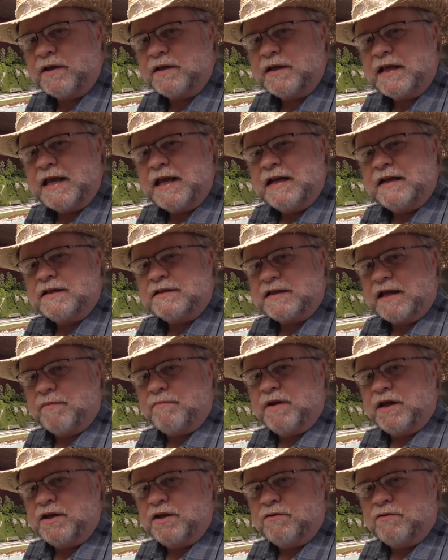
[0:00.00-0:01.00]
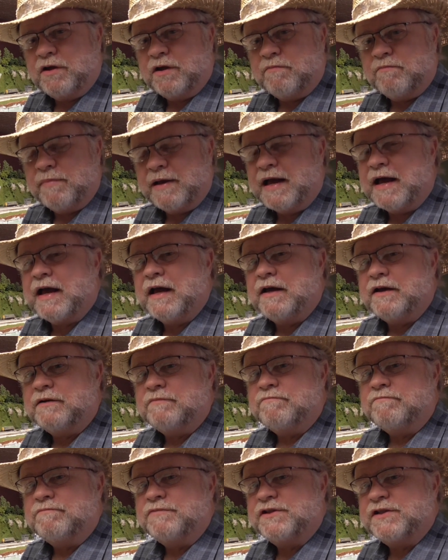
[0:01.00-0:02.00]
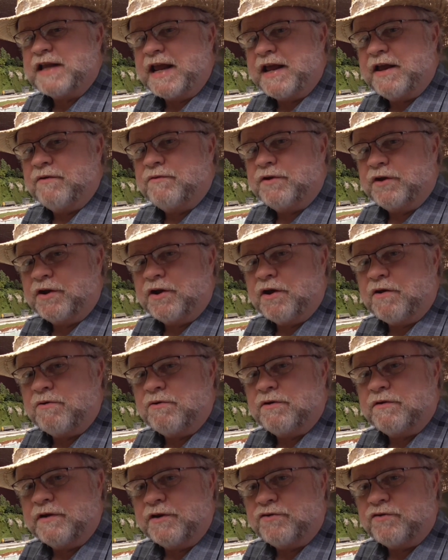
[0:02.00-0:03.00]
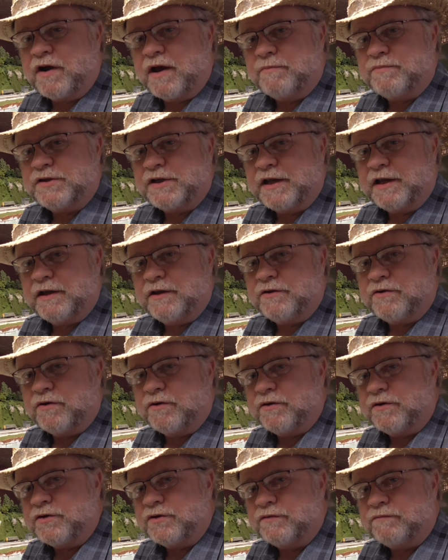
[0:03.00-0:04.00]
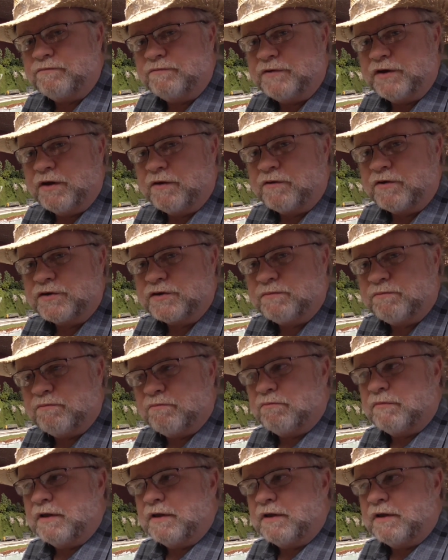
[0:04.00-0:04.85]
If, does that mean you can buy a sound decoder that drops in, or you, you know, because